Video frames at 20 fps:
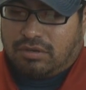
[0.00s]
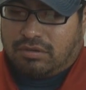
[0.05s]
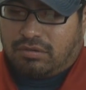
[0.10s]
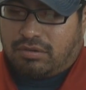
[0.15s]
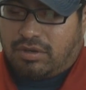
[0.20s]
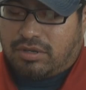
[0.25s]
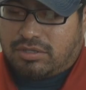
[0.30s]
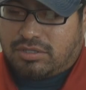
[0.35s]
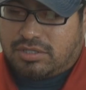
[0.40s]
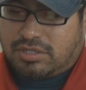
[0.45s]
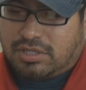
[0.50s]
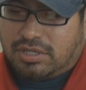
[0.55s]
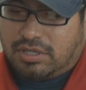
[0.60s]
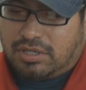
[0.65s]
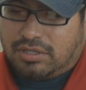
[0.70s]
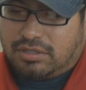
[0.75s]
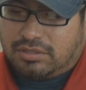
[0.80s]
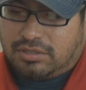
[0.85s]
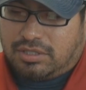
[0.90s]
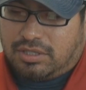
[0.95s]
Ross,
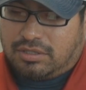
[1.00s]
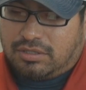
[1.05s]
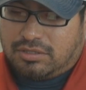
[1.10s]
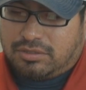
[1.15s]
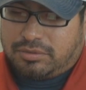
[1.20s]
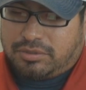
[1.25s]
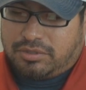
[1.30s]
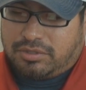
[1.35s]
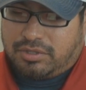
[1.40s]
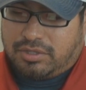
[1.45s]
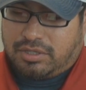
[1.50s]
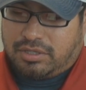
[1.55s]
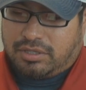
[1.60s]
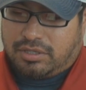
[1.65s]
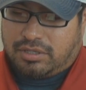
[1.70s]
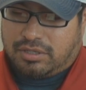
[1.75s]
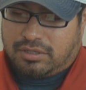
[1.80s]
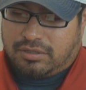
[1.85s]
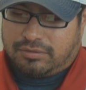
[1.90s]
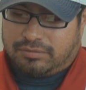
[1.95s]
uh, tell us what you think
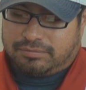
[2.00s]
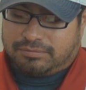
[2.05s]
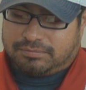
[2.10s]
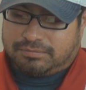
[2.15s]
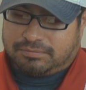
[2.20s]
um,